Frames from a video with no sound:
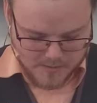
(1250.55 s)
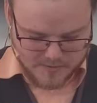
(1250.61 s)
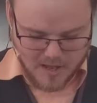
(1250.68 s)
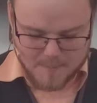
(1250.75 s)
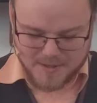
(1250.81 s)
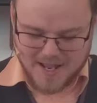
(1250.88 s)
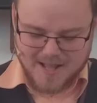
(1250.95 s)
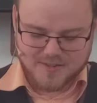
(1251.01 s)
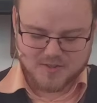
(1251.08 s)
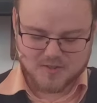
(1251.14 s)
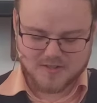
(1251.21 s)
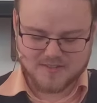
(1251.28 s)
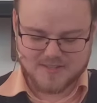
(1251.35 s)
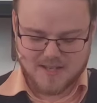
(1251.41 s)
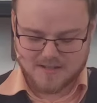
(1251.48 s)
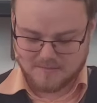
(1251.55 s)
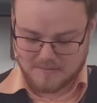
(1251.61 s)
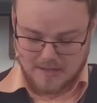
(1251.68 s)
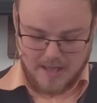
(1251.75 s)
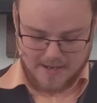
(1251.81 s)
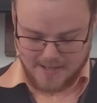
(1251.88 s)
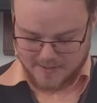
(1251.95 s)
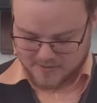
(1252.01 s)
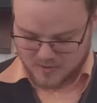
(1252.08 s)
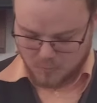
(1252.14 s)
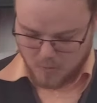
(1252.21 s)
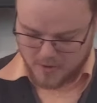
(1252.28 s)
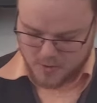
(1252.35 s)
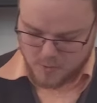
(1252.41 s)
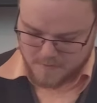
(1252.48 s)
Simon answered and said, I guess the
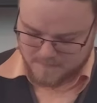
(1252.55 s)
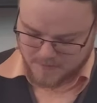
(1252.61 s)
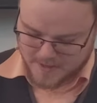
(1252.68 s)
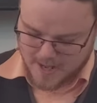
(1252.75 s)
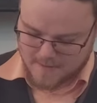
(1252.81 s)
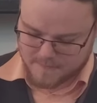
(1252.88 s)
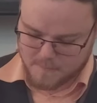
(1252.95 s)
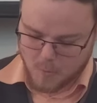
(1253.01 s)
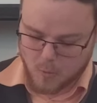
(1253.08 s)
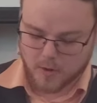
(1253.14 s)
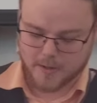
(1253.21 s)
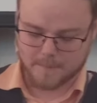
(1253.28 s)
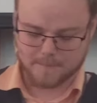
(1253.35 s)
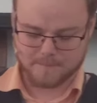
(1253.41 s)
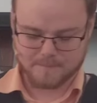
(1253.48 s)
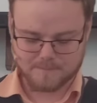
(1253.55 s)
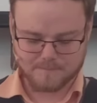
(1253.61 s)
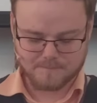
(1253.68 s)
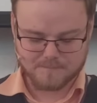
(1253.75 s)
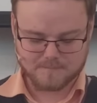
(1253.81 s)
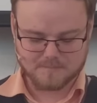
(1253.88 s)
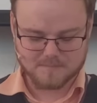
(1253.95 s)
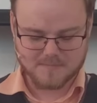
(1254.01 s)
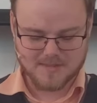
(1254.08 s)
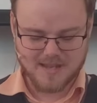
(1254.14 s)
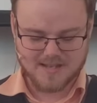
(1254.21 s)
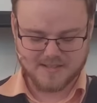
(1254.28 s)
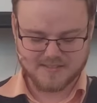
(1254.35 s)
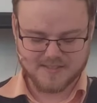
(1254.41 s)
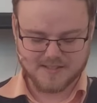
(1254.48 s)
one who forgave more.
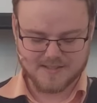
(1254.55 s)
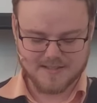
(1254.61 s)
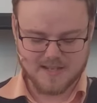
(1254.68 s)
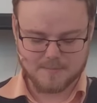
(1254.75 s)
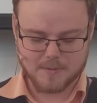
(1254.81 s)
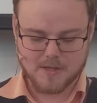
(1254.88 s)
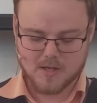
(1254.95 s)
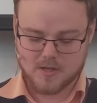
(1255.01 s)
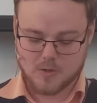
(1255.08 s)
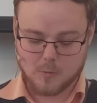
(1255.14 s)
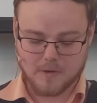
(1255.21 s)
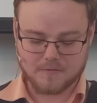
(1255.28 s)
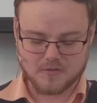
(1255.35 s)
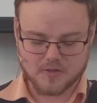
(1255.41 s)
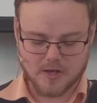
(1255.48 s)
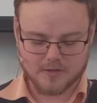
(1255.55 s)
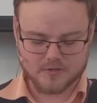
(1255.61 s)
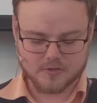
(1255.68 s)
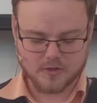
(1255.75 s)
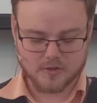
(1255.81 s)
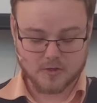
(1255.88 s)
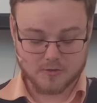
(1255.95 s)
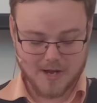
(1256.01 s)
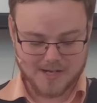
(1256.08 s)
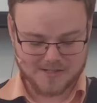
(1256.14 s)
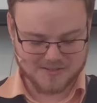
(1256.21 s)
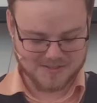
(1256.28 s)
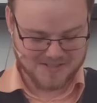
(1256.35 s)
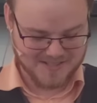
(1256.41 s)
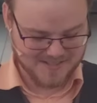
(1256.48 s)
And he said to him, You have judged
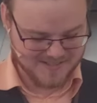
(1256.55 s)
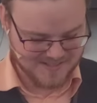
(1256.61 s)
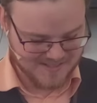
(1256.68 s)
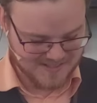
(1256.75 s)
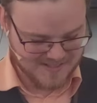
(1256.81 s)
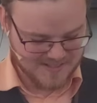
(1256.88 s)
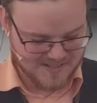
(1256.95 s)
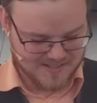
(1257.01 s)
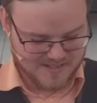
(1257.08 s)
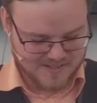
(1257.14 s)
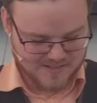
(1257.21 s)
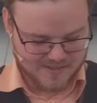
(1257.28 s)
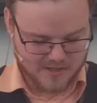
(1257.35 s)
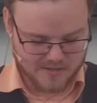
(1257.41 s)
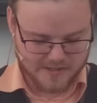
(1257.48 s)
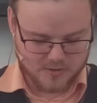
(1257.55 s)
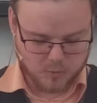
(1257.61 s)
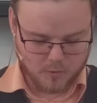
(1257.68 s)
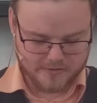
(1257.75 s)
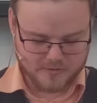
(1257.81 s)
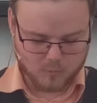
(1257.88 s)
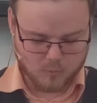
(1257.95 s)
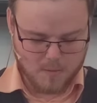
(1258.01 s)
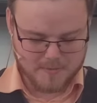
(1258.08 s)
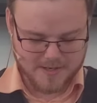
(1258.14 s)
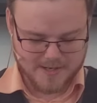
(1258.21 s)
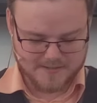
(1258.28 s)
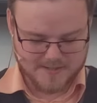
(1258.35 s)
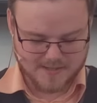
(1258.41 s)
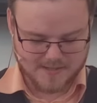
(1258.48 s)
correctly. Turning towards the woman,
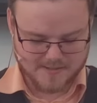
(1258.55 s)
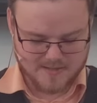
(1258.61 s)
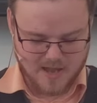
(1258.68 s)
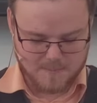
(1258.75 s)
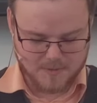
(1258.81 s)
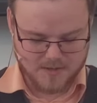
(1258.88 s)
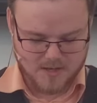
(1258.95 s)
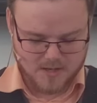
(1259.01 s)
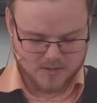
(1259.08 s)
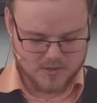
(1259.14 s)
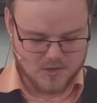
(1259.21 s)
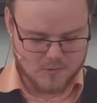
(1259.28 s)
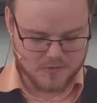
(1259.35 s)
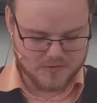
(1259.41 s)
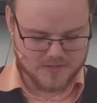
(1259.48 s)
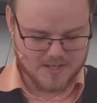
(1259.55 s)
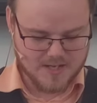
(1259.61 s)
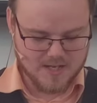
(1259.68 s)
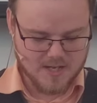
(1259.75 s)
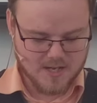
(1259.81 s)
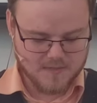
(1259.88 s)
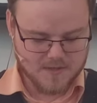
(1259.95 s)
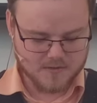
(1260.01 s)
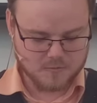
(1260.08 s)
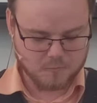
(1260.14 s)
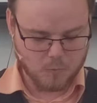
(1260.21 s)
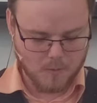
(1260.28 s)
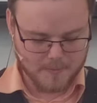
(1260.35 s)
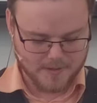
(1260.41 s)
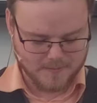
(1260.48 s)
he said to Simon, Do you see this
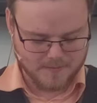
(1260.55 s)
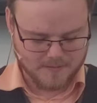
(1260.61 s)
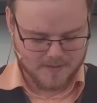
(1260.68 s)
woman?